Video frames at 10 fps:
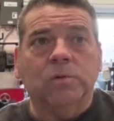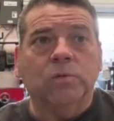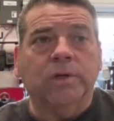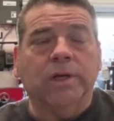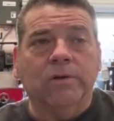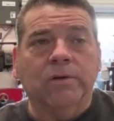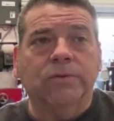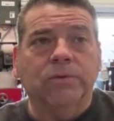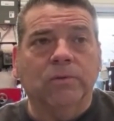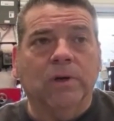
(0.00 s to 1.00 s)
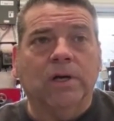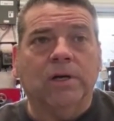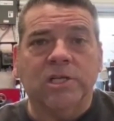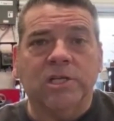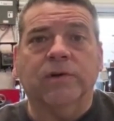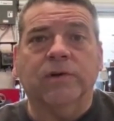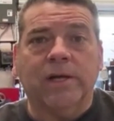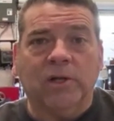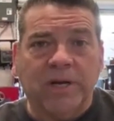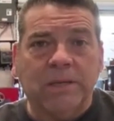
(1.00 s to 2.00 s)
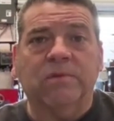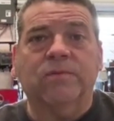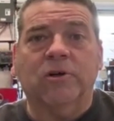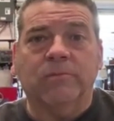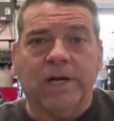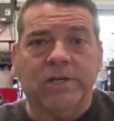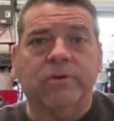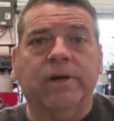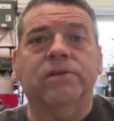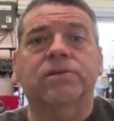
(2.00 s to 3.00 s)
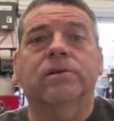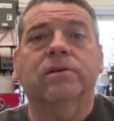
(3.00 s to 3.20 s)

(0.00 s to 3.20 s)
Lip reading: we'll go to Huntsville, Alabama for a match race,